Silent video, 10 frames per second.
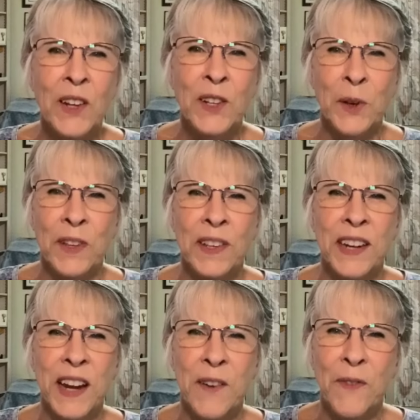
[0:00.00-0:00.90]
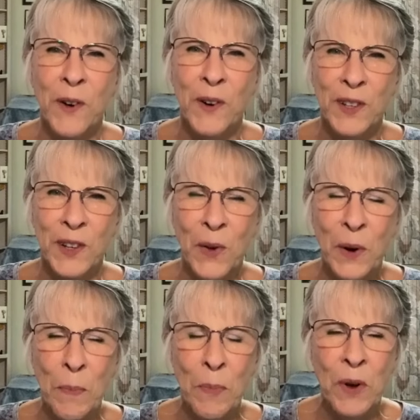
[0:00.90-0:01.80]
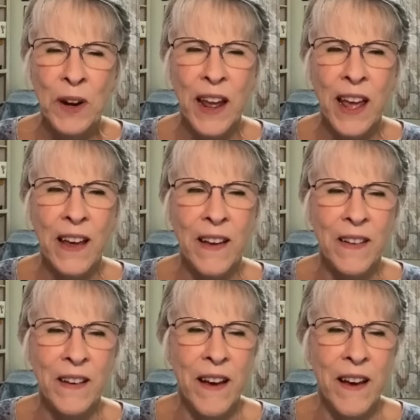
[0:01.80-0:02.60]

So the state of Arizona put an